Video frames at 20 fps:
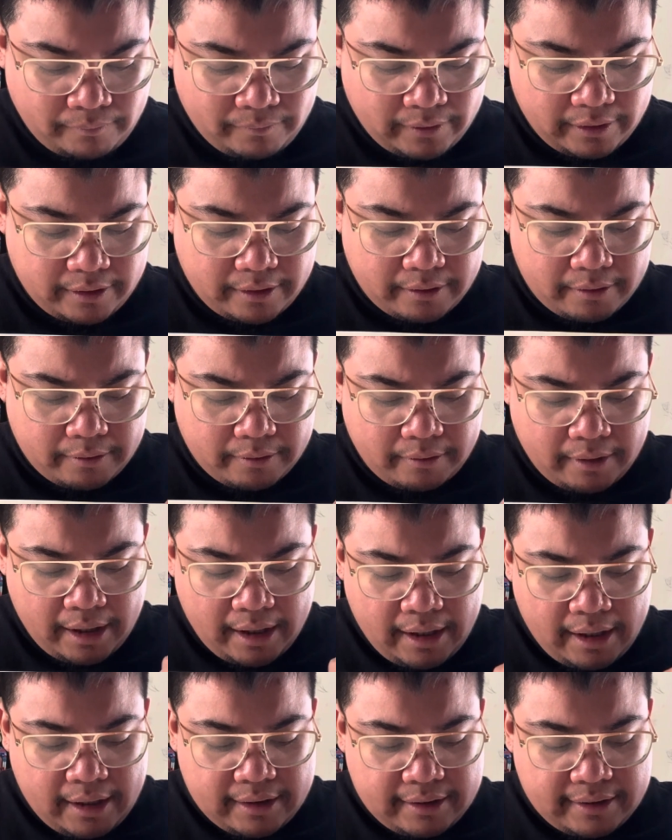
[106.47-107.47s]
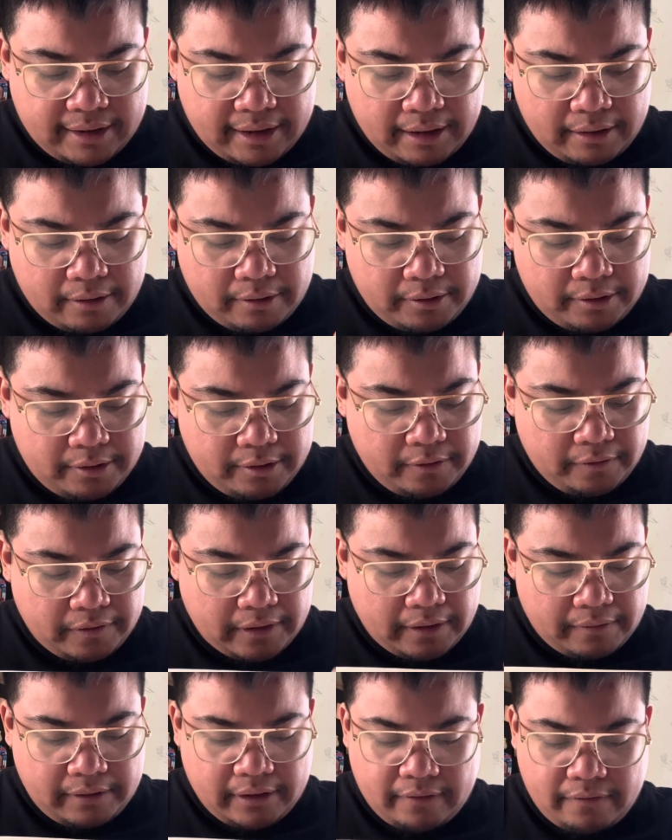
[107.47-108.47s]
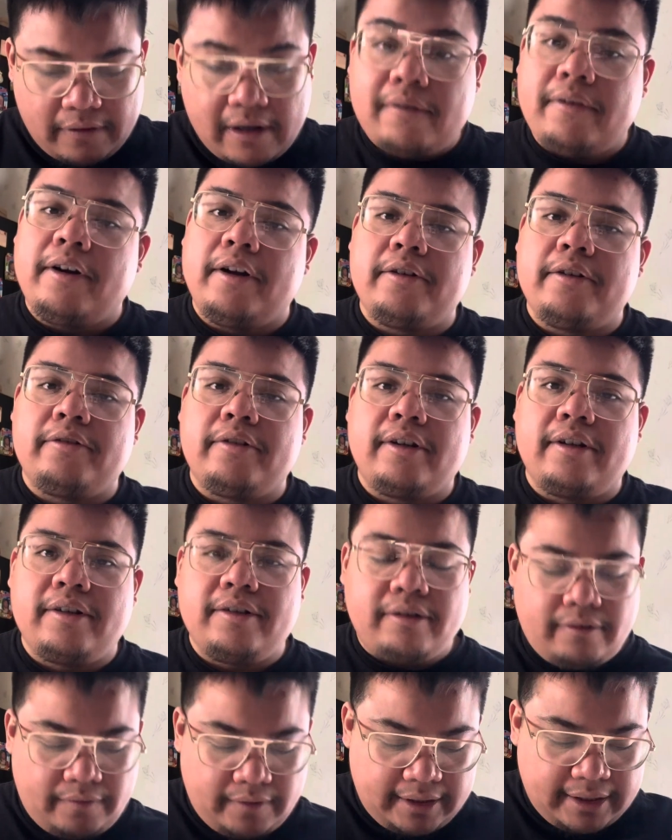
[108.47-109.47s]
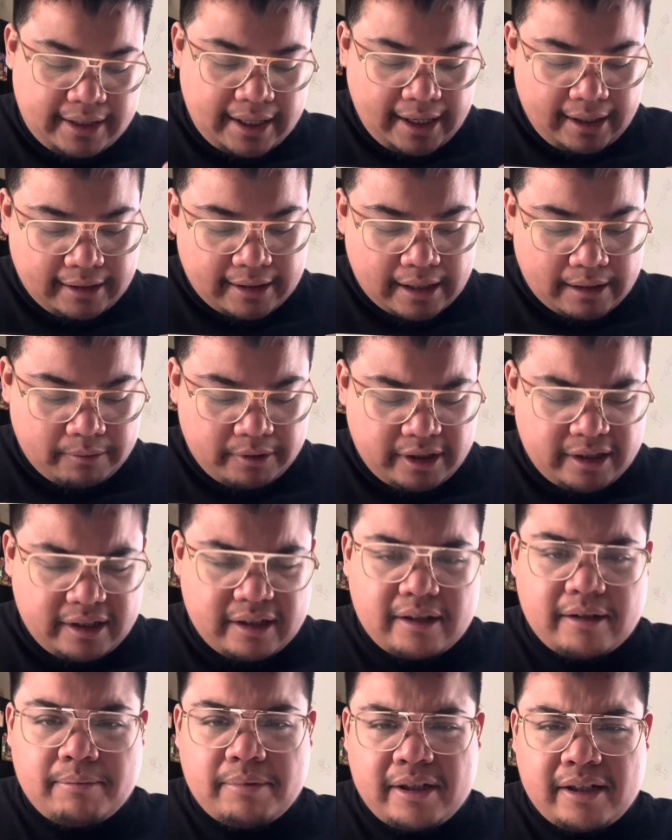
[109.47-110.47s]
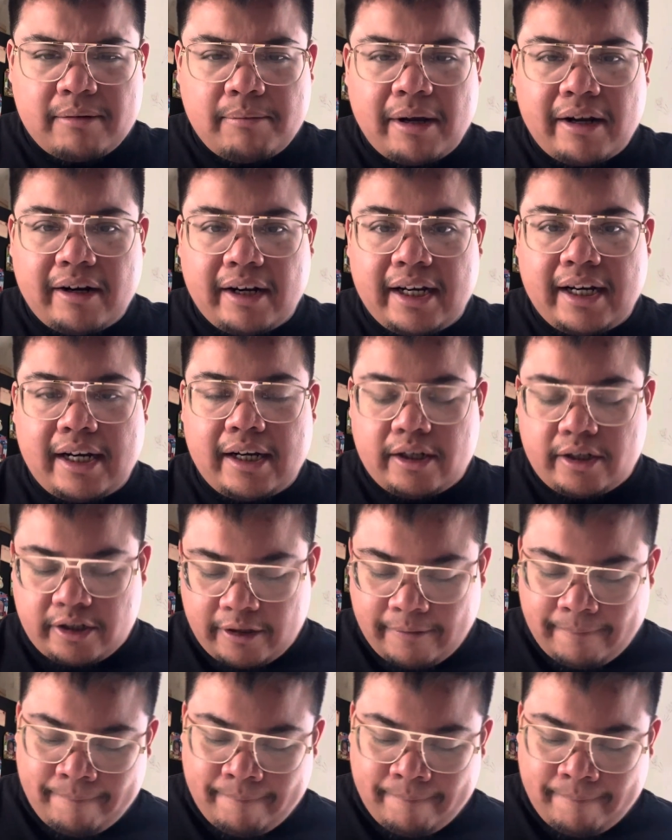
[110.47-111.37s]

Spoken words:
So 0, 250, 500. So if you take that, which is about an inch,